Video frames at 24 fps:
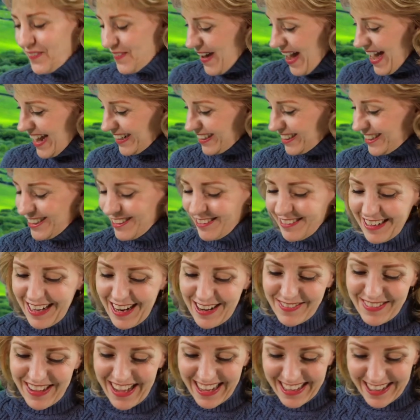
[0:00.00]
Why don't you
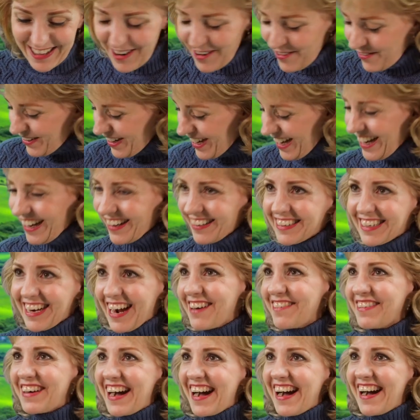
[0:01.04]
come on over here?
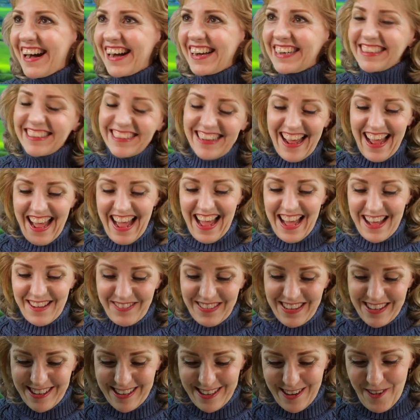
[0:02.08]
Come on down,
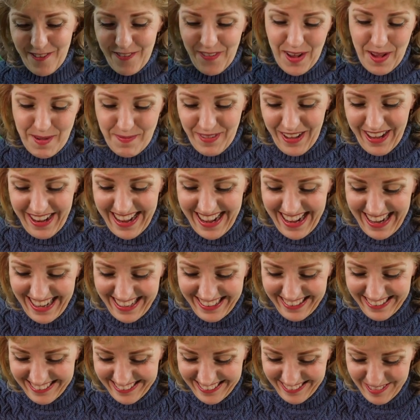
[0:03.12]
Mr.
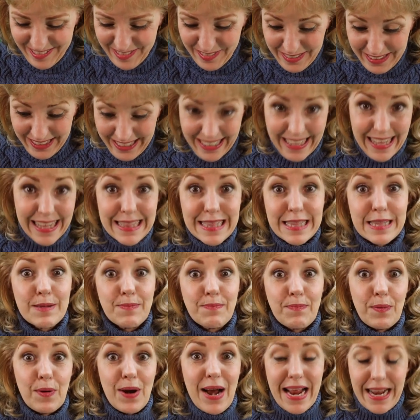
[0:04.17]
Vicky.
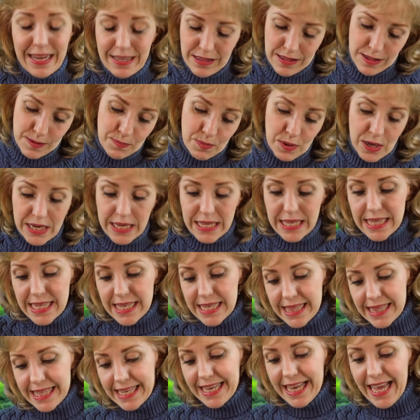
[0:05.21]
It's spring. Spring is
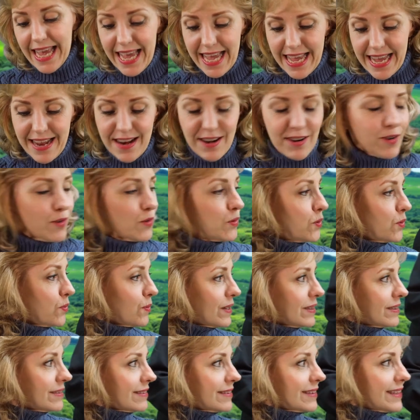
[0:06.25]
in the air. Ooh,
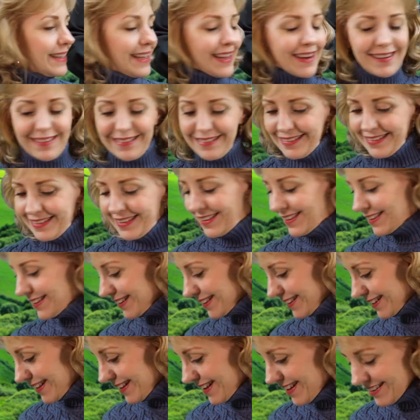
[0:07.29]
what's in the air?
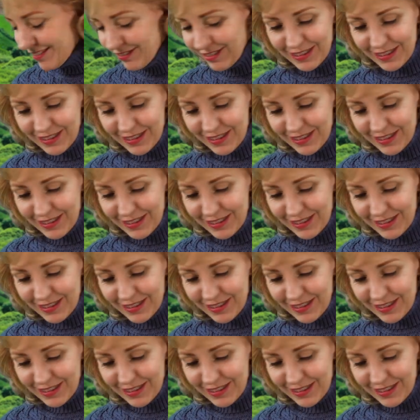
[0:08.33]
Love